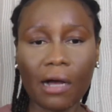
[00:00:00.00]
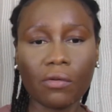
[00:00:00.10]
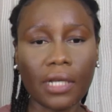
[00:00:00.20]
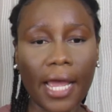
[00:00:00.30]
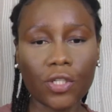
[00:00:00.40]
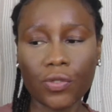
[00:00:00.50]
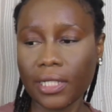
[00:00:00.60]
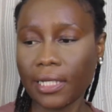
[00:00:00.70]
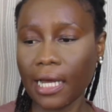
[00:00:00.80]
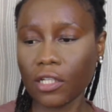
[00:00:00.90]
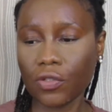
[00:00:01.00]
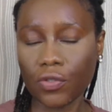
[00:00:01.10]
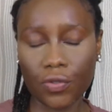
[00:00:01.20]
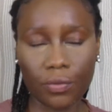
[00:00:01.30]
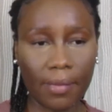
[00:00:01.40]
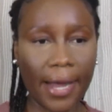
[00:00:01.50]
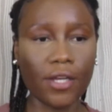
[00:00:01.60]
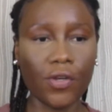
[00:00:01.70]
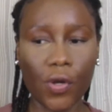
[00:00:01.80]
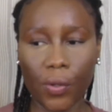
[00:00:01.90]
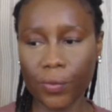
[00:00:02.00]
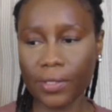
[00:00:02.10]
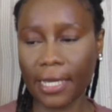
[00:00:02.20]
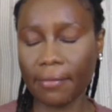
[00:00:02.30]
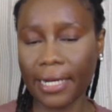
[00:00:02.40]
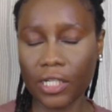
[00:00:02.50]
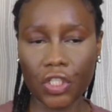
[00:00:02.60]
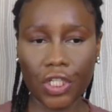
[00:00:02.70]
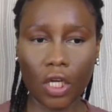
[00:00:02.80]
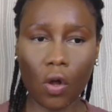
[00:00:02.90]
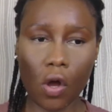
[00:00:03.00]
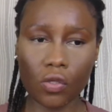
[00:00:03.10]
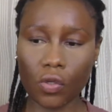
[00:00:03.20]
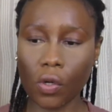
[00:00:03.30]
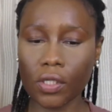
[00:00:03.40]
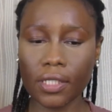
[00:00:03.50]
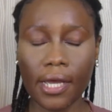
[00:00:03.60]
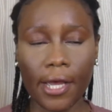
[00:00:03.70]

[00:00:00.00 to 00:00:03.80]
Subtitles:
I would actually like to do my nose and my cheek contours